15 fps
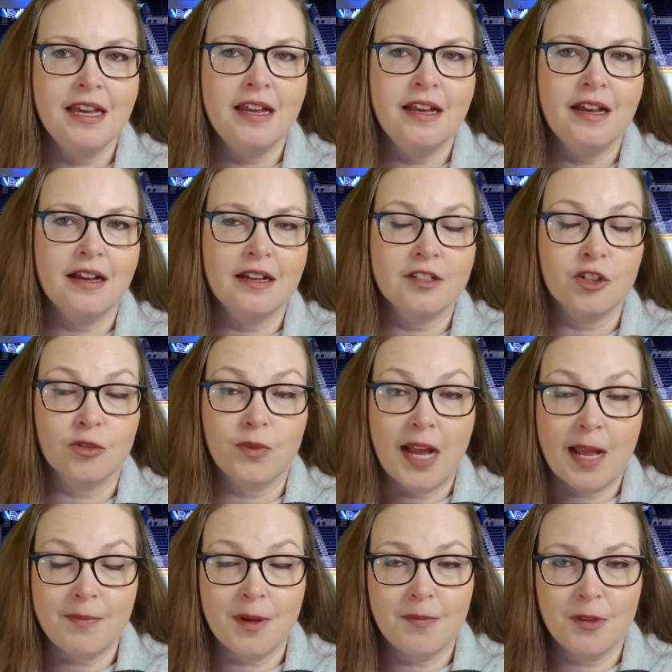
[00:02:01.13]
uh, to
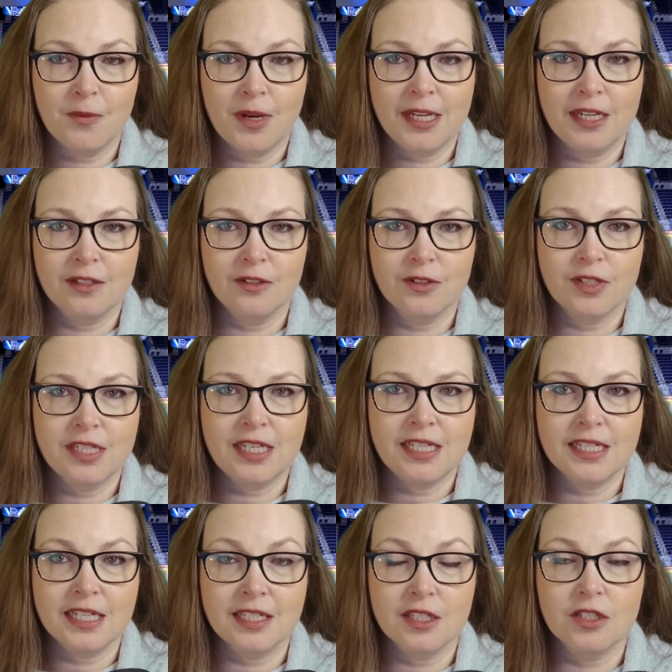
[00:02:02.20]
wrap up the regular season.